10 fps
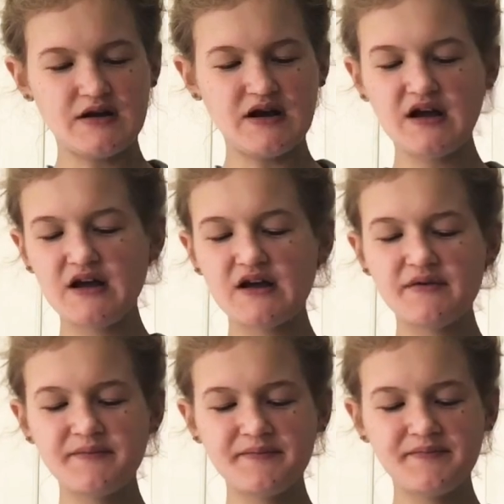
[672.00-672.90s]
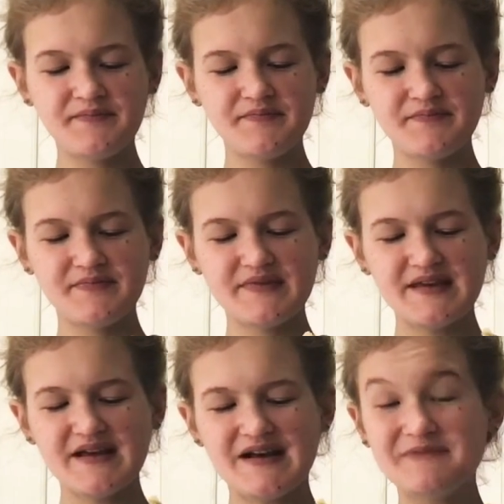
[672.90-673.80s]
I
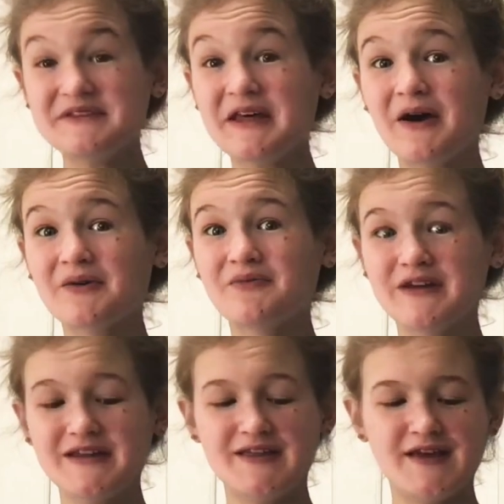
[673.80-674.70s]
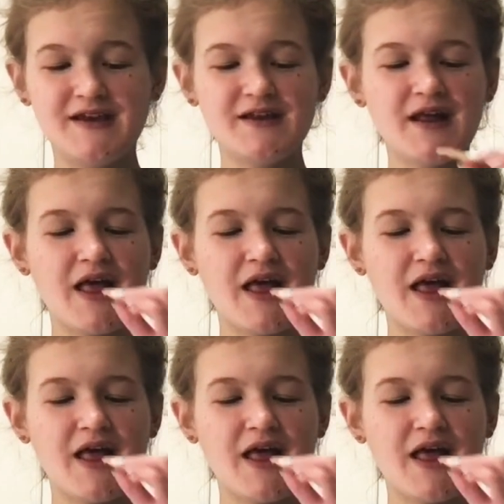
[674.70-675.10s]
mean, they are really thin.